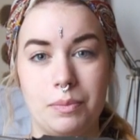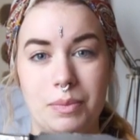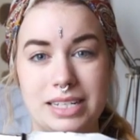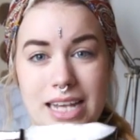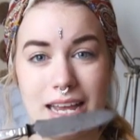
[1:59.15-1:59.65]

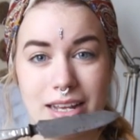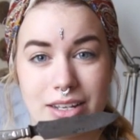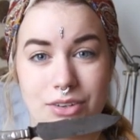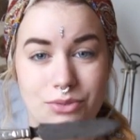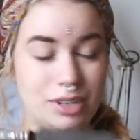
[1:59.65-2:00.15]
But yeah,
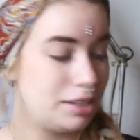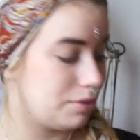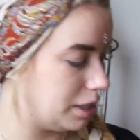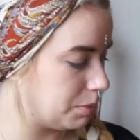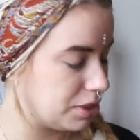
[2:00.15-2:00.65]
really,
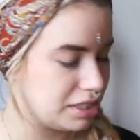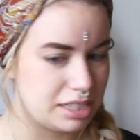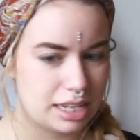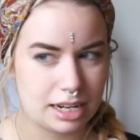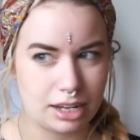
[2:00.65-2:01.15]
really
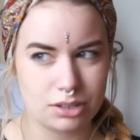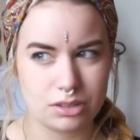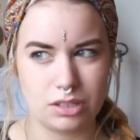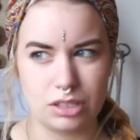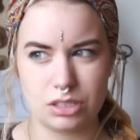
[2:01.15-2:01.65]
pretty, and I
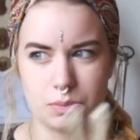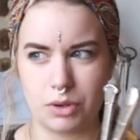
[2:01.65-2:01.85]
got these.